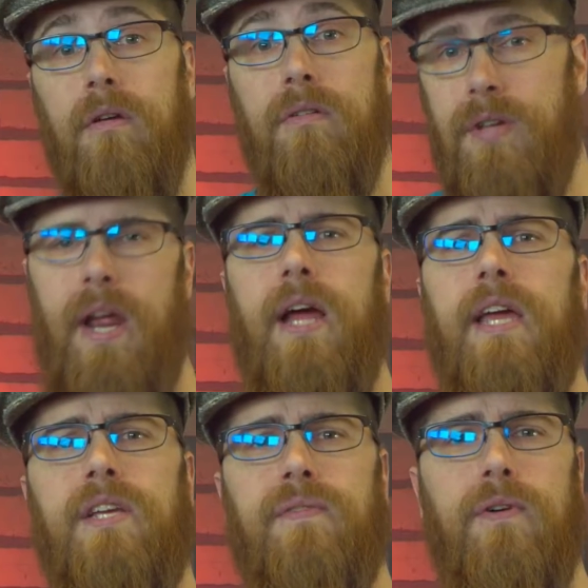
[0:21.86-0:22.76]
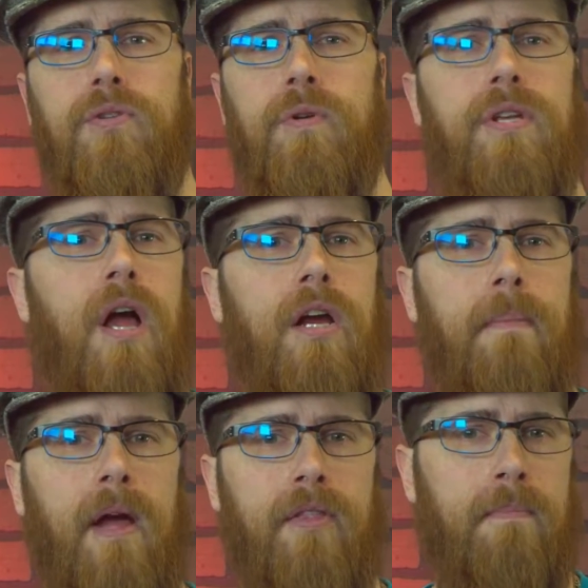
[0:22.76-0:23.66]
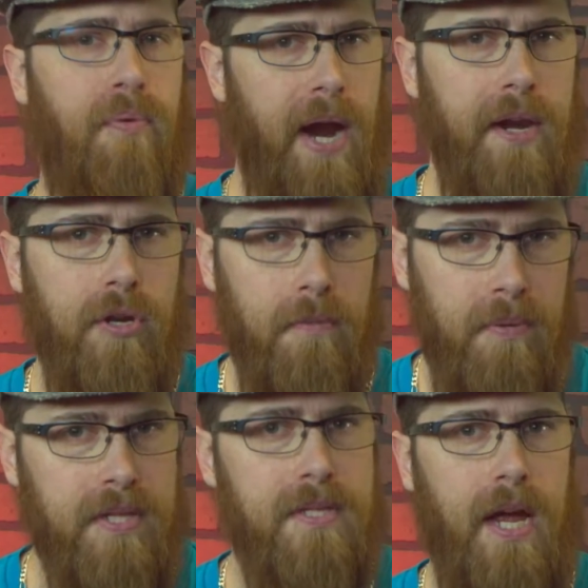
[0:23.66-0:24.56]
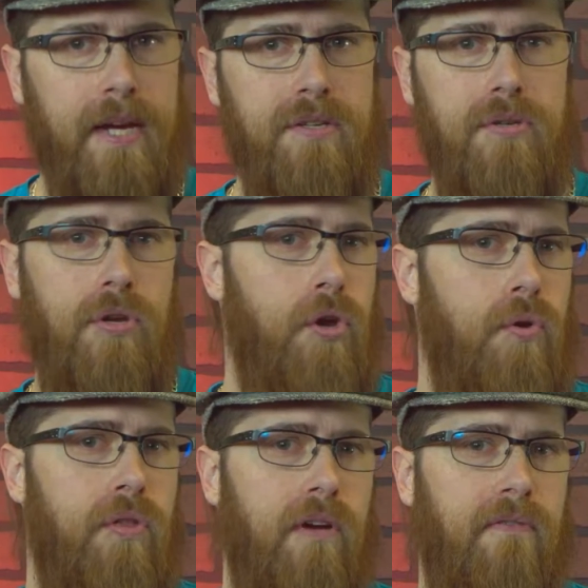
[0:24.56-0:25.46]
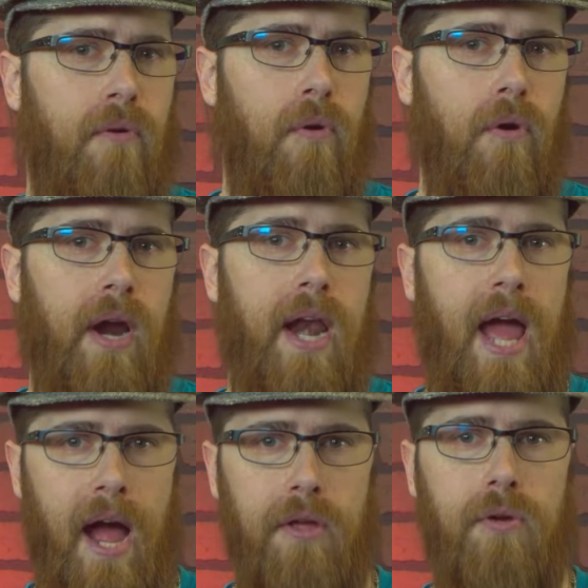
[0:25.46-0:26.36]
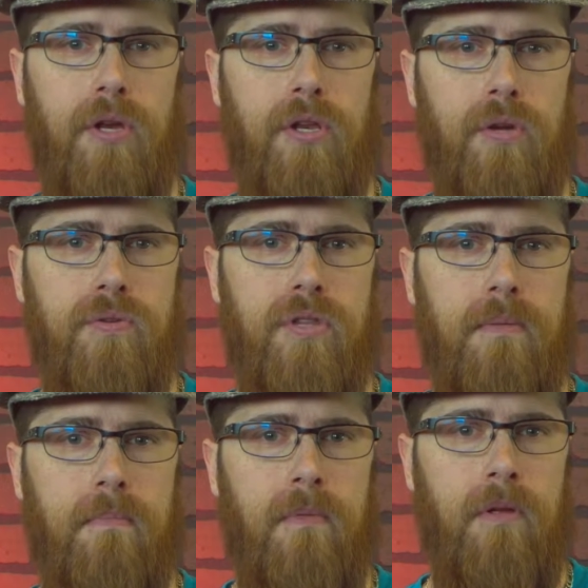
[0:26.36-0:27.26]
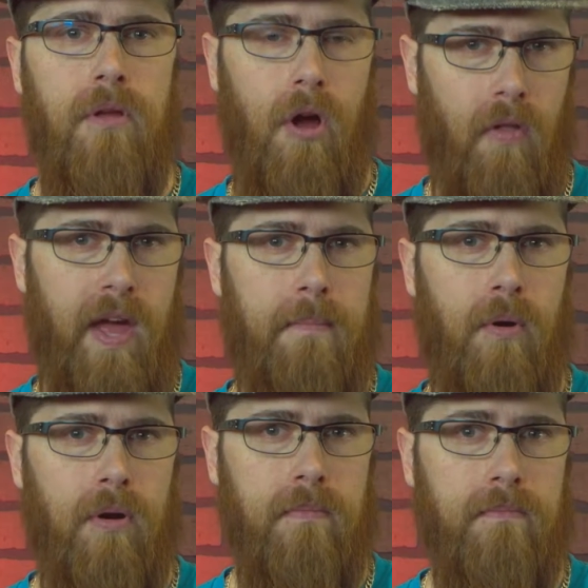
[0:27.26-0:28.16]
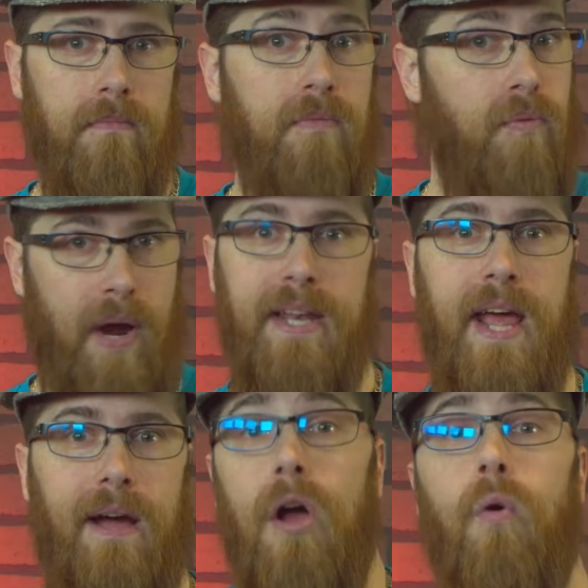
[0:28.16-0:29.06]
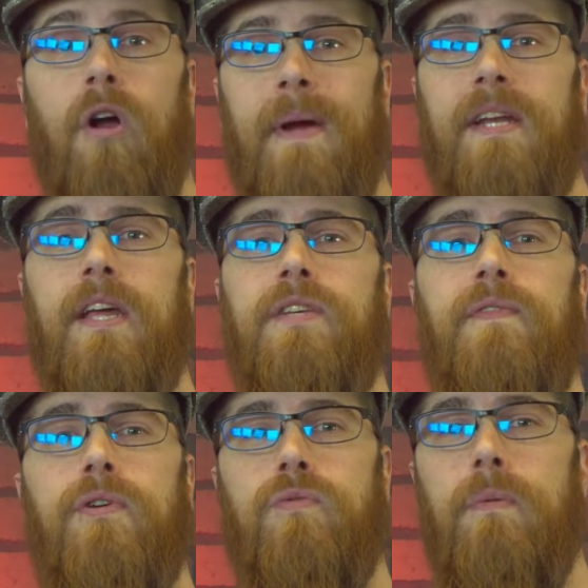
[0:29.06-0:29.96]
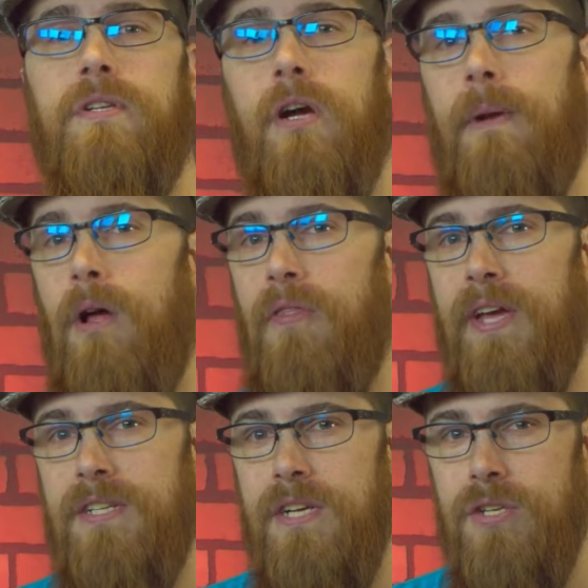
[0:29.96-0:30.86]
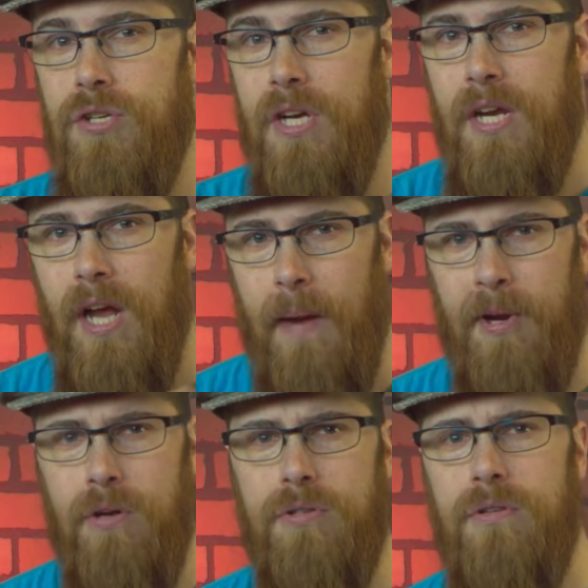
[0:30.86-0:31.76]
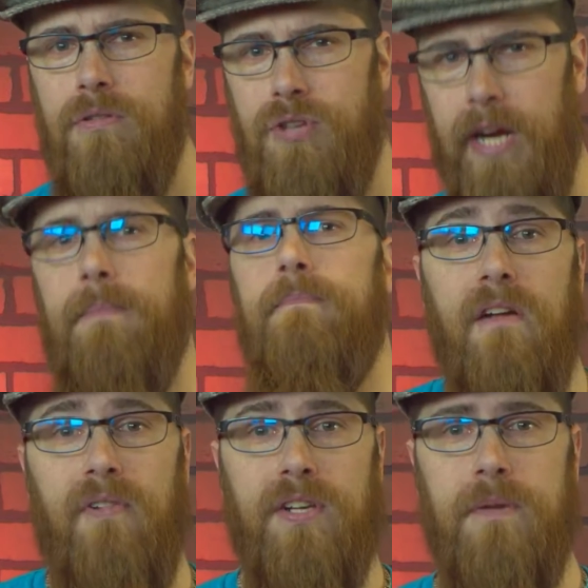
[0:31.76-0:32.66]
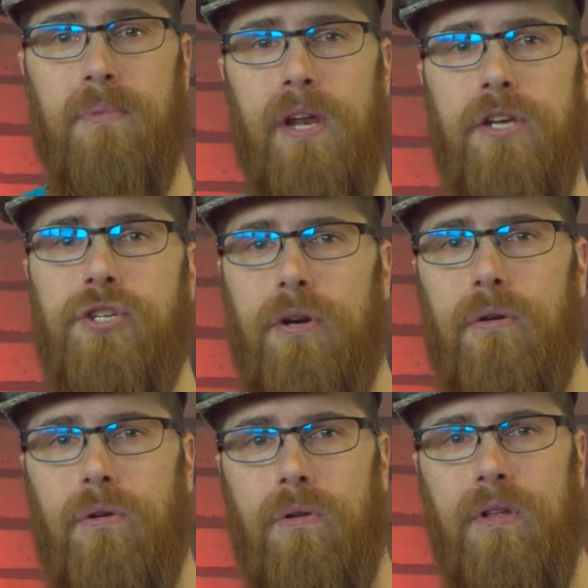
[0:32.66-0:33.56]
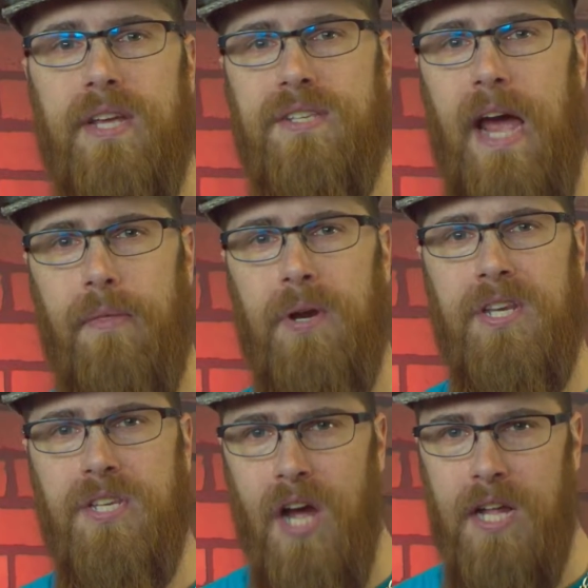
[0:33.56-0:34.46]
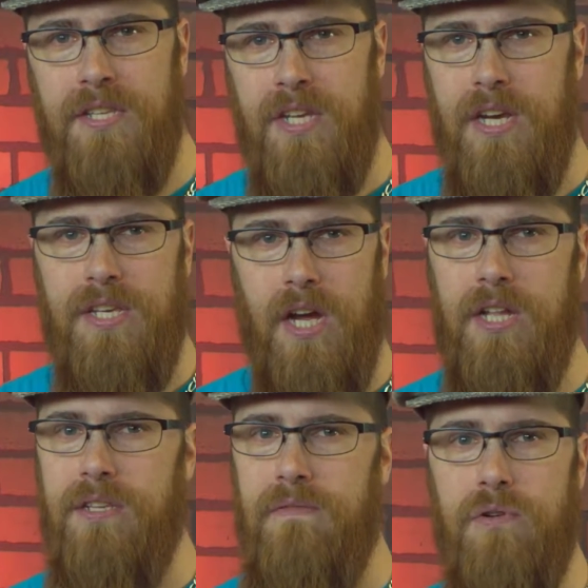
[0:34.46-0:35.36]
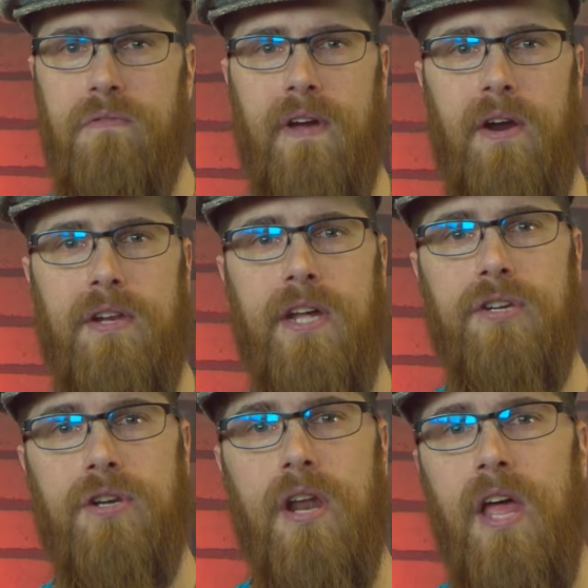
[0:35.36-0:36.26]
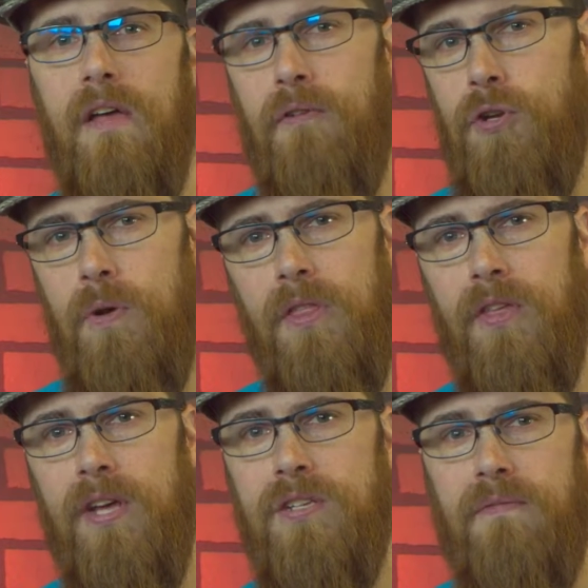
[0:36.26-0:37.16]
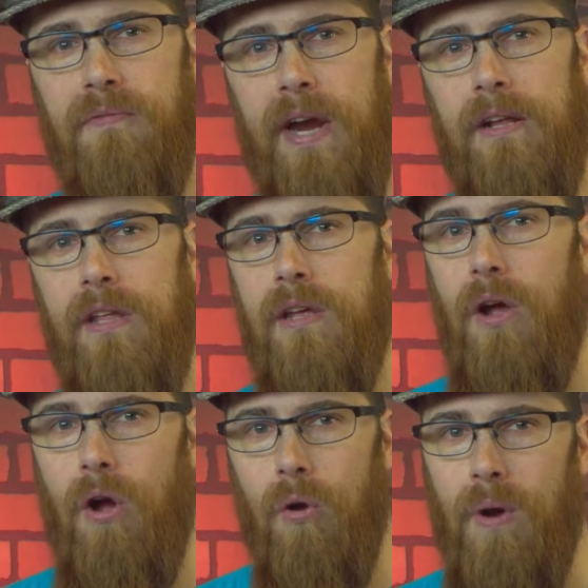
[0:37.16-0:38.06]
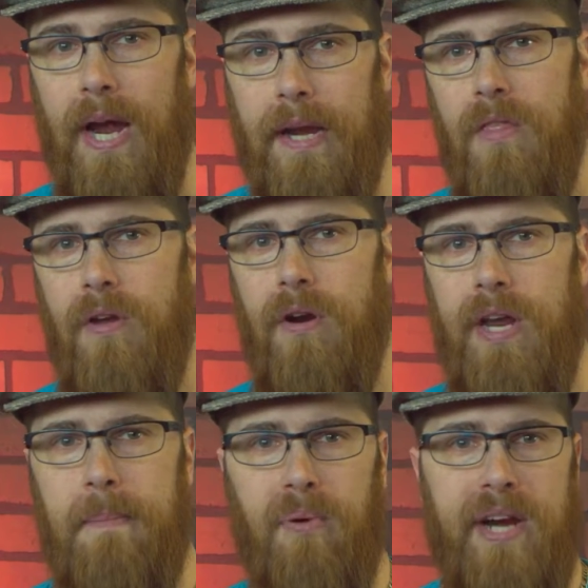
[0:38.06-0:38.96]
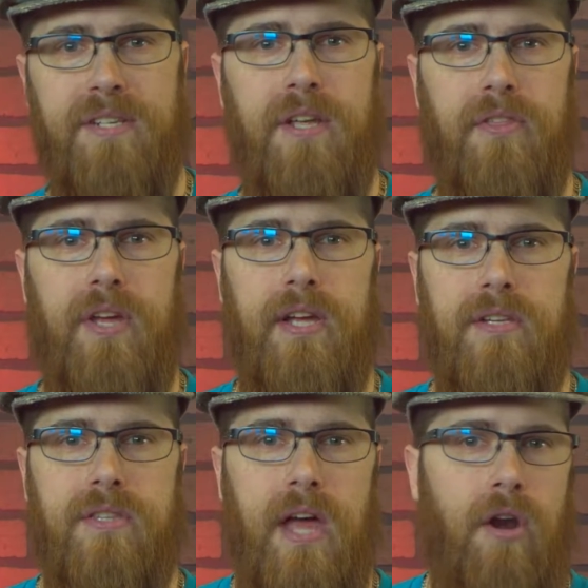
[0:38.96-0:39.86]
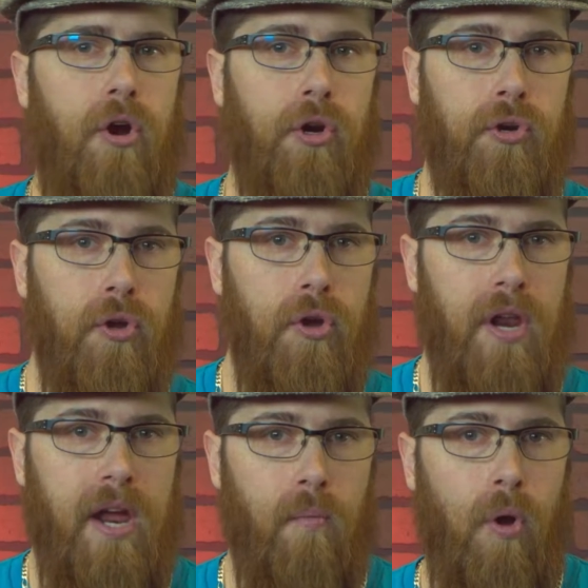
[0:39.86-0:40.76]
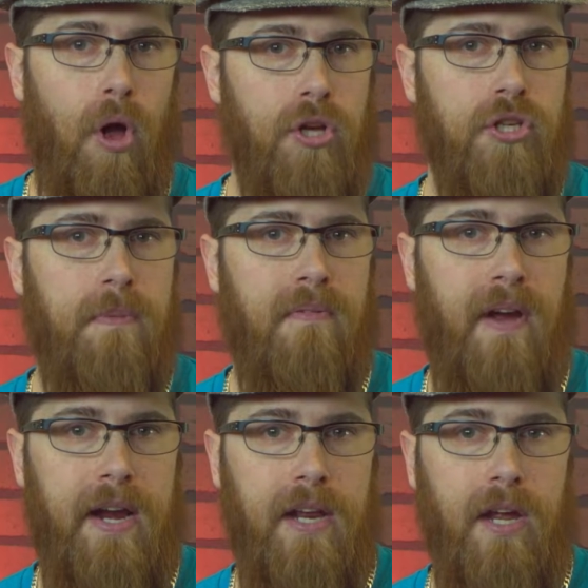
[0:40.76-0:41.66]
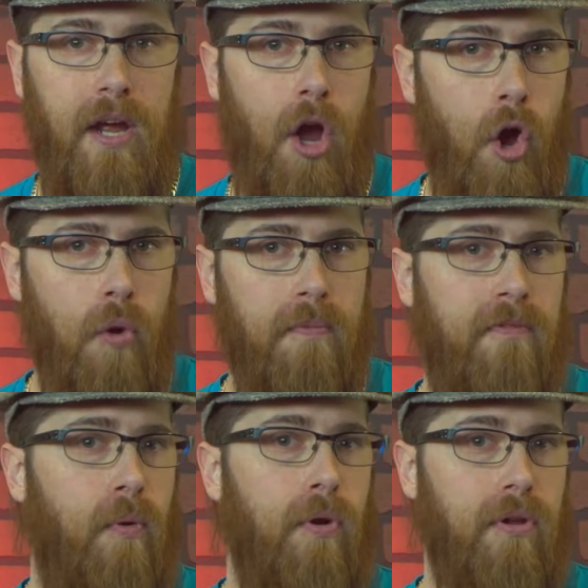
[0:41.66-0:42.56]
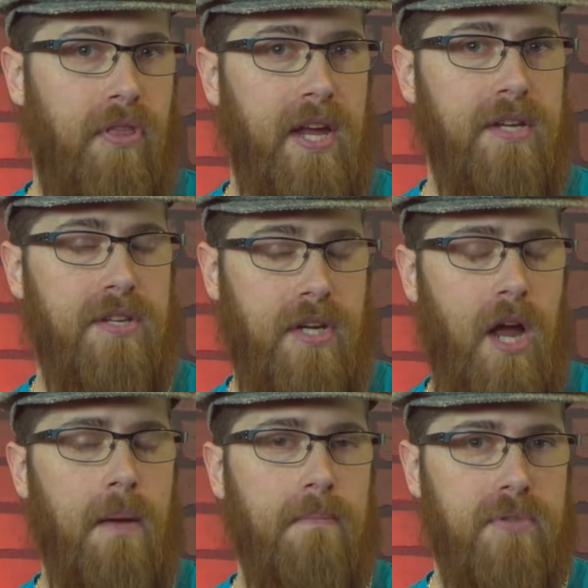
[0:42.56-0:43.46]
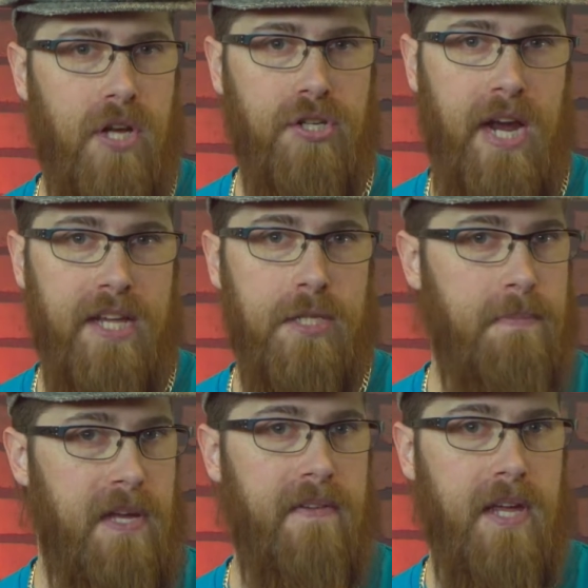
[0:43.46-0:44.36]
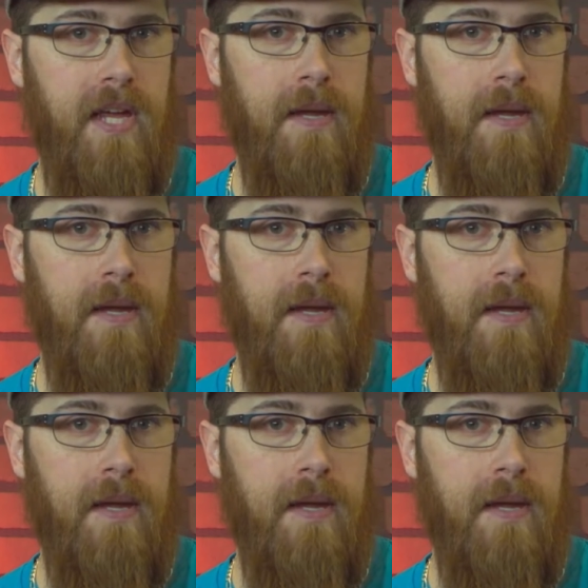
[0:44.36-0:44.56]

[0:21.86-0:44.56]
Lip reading: Today on Geeks First, we talk about the brand new Blitz decks, who they're for, and how you can use them. All that and more right now. Welcome back to Geeks First, where we talk about all things TCG. I'm your host, Jacob. Flesh and Blood in general is gathering tons and tons of newfound attention for doing things, frankly, all right. They're embracing things that are good and while also providing hope for things to come, such as PvE.